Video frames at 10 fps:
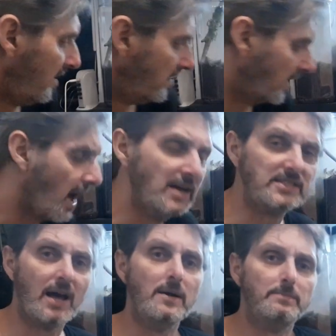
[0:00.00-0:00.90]
the guys
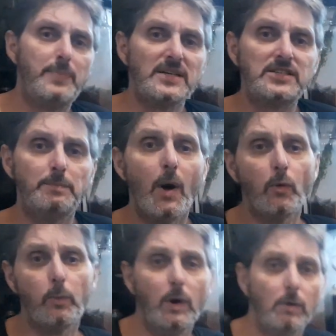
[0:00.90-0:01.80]
get best of
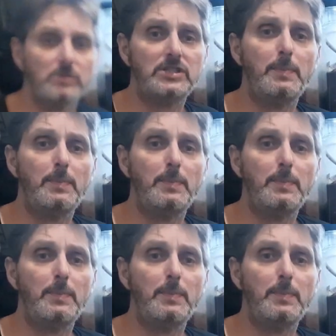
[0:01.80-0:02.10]
both worlds